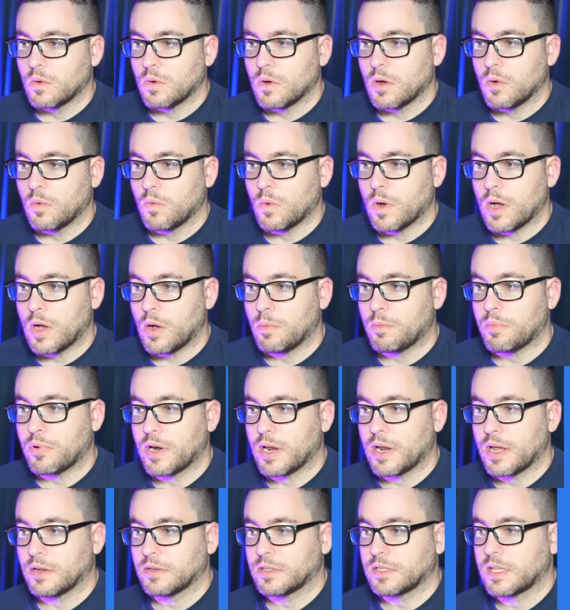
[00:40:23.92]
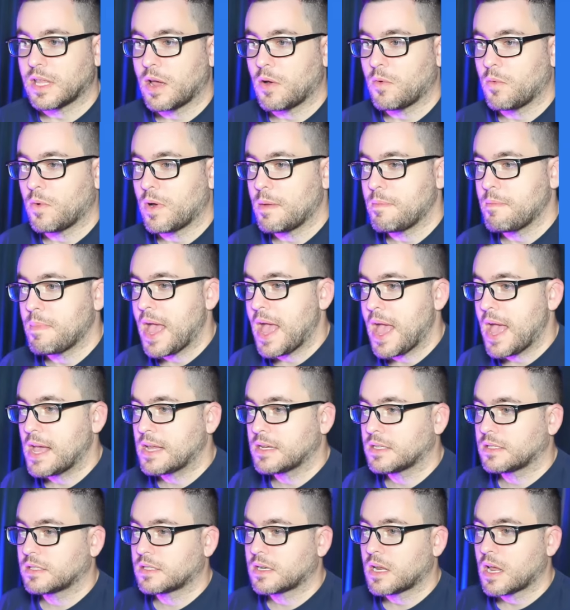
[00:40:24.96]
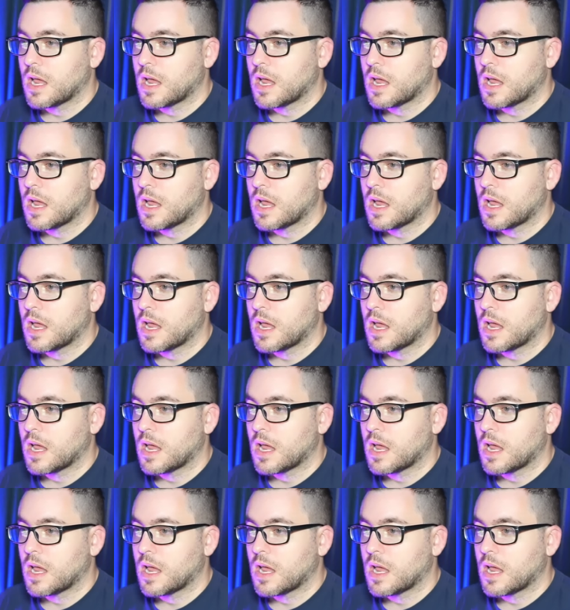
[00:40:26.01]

well pronounced that way. Pass